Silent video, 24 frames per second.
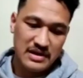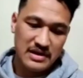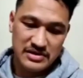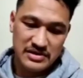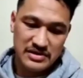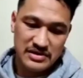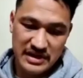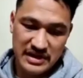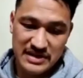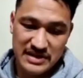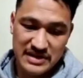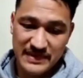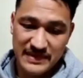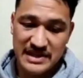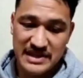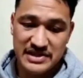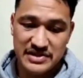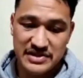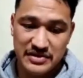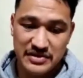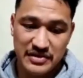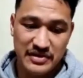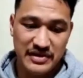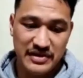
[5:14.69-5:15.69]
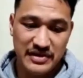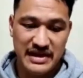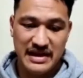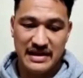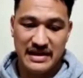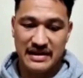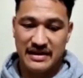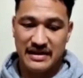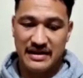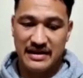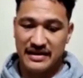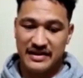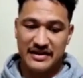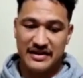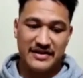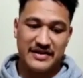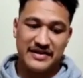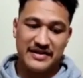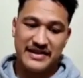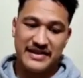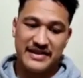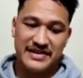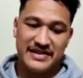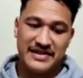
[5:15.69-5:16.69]
trying to make sure that, like, you know,
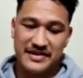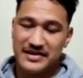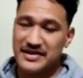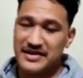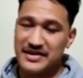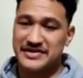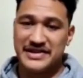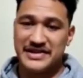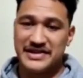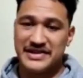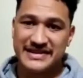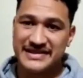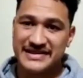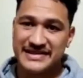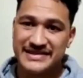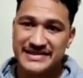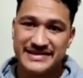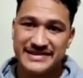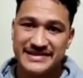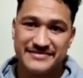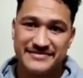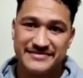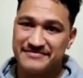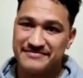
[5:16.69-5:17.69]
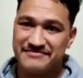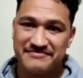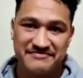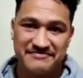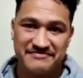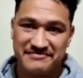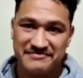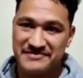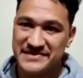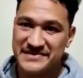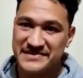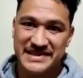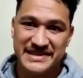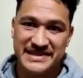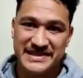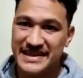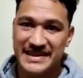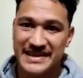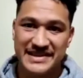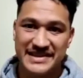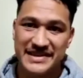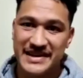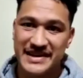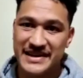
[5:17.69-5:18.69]
that the contract is just
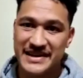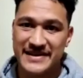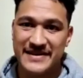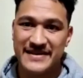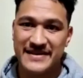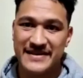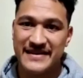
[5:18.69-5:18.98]
airtight.